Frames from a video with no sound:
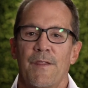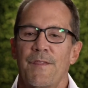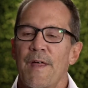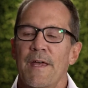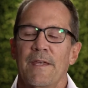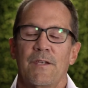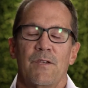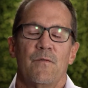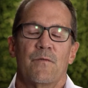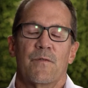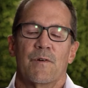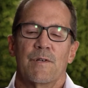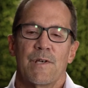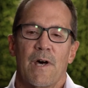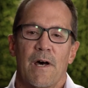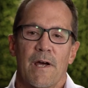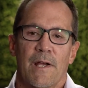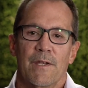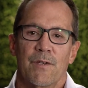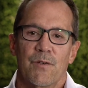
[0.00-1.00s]
thank you for
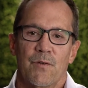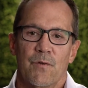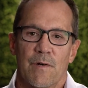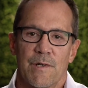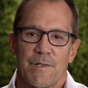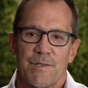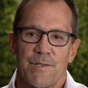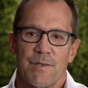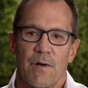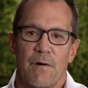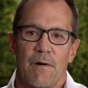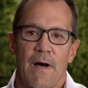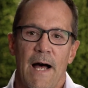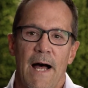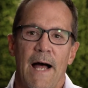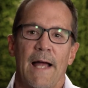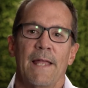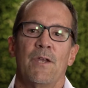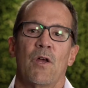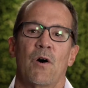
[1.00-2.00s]
talking to us. So
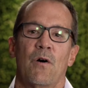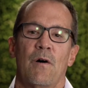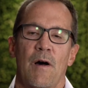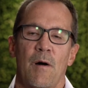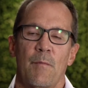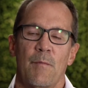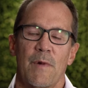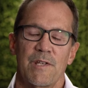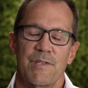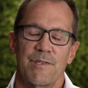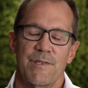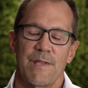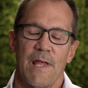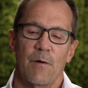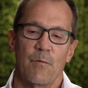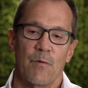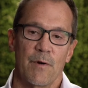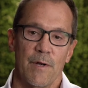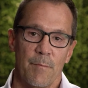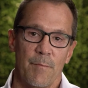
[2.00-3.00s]
I know how much
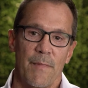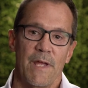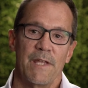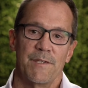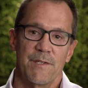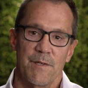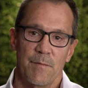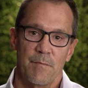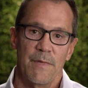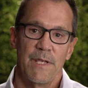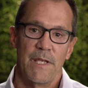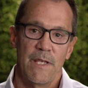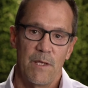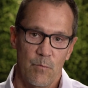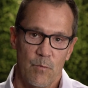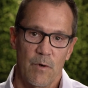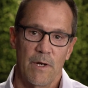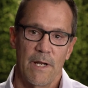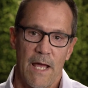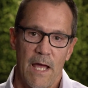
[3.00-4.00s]
that would have meant to me
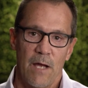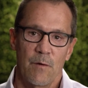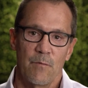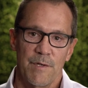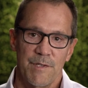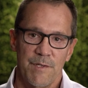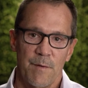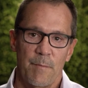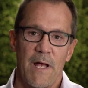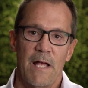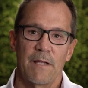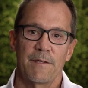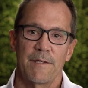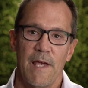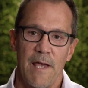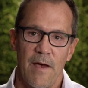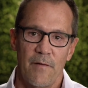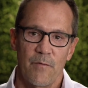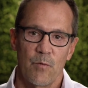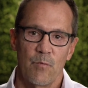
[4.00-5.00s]
when I was about
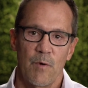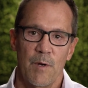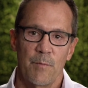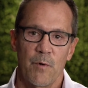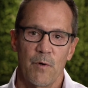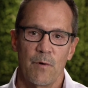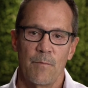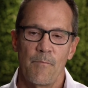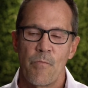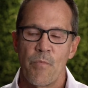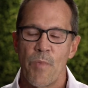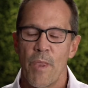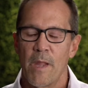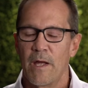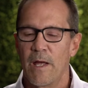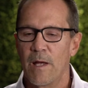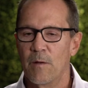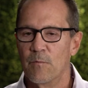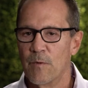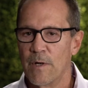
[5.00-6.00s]
to have a Whipple
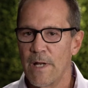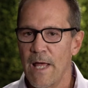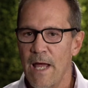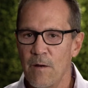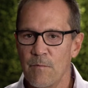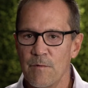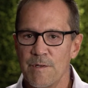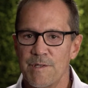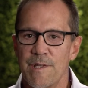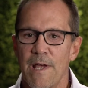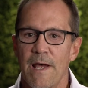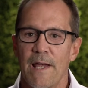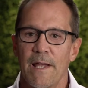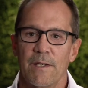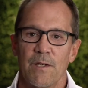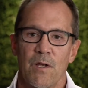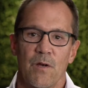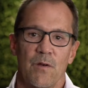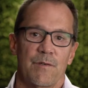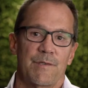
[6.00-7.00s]
and when I was
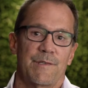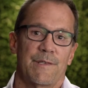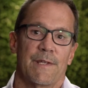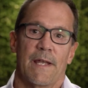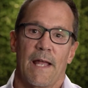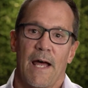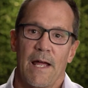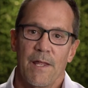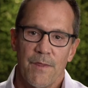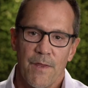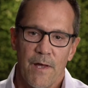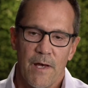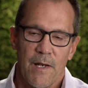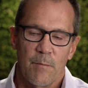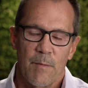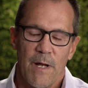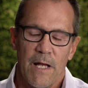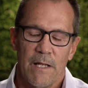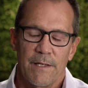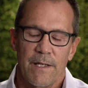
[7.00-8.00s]
diagnosed and I thought
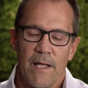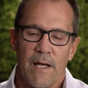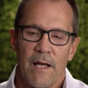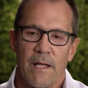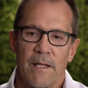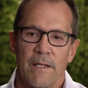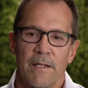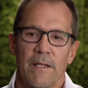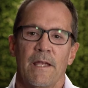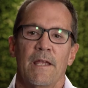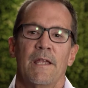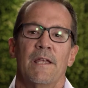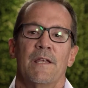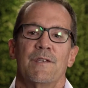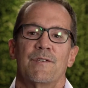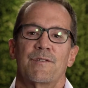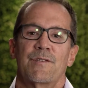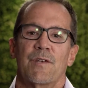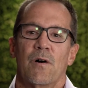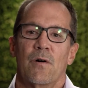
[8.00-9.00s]
about dying.
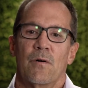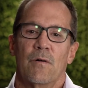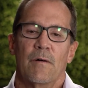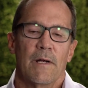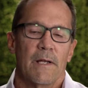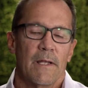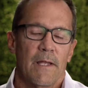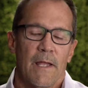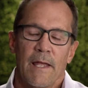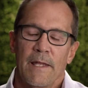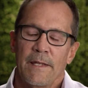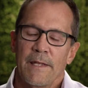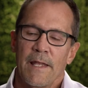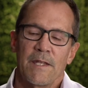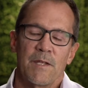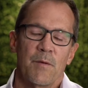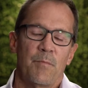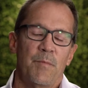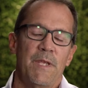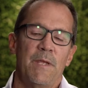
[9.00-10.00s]
So, and
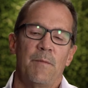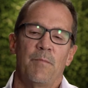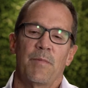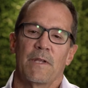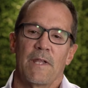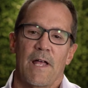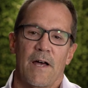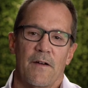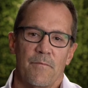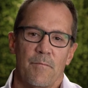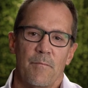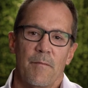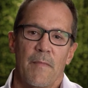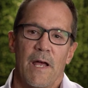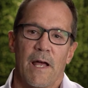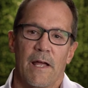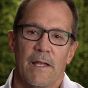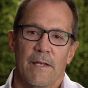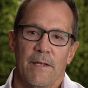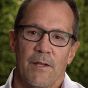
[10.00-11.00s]
then the people I've
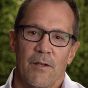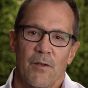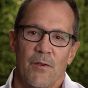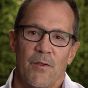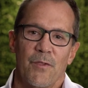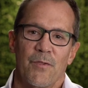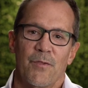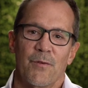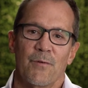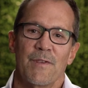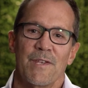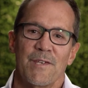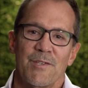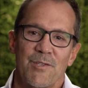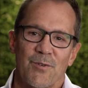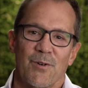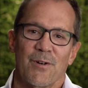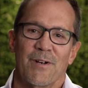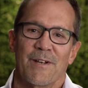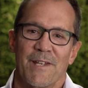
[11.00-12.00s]
met through
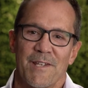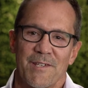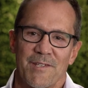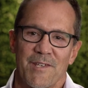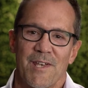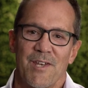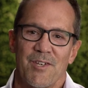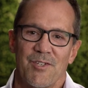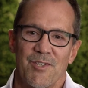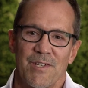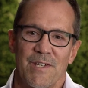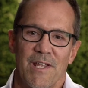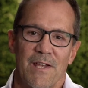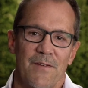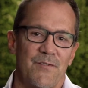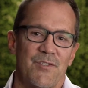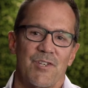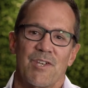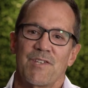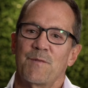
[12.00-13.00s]
this organization
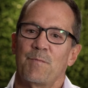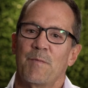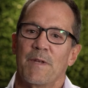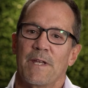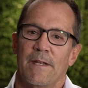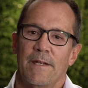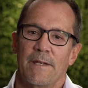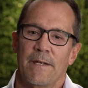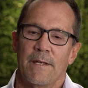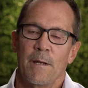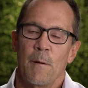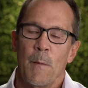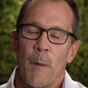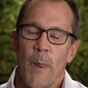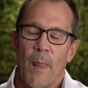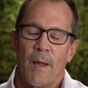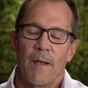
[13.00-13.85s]
have just been